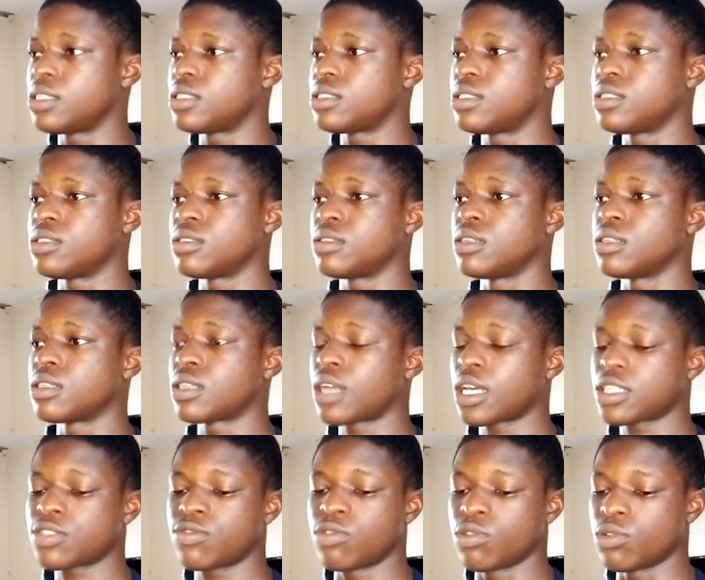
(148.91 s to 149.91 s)
It is a
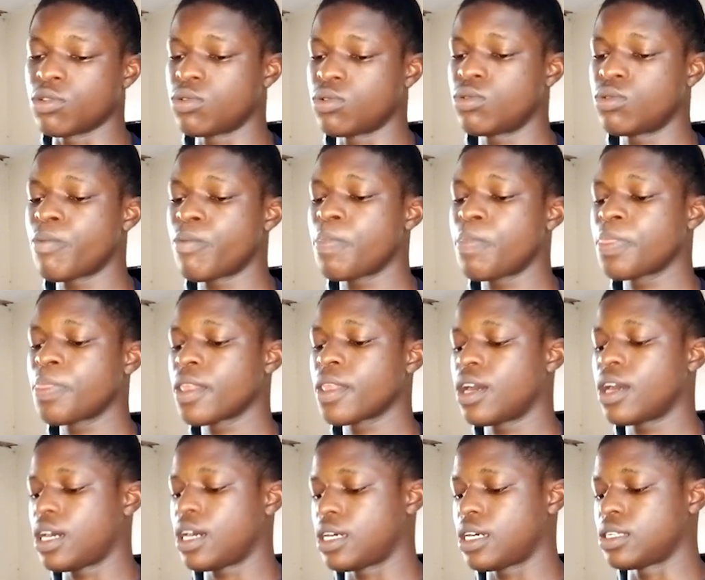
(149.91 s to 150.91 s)
task for you
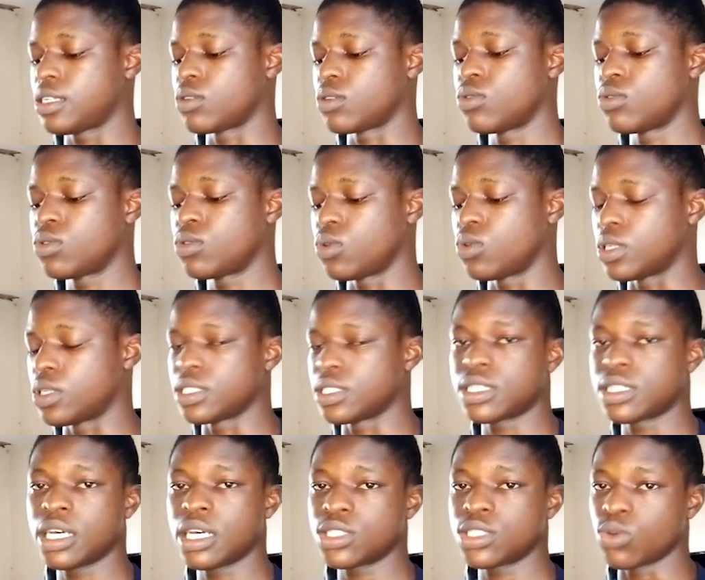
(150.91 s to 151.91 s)
and Google is
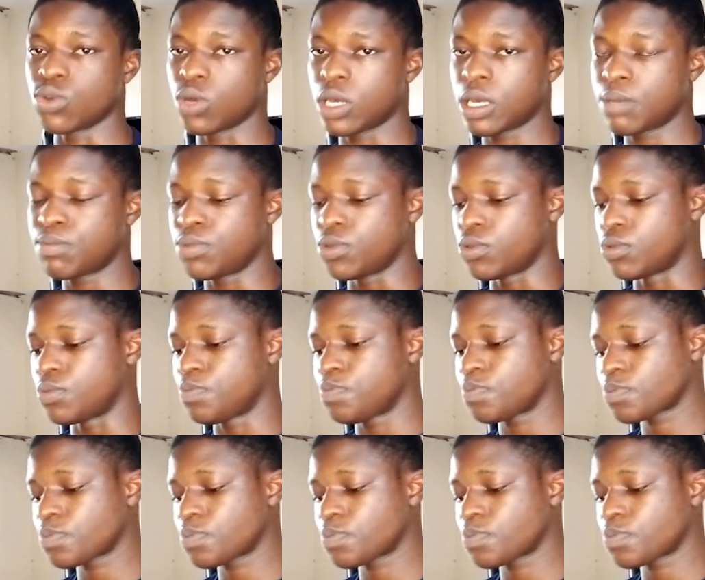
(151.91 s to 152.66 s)
here to help you.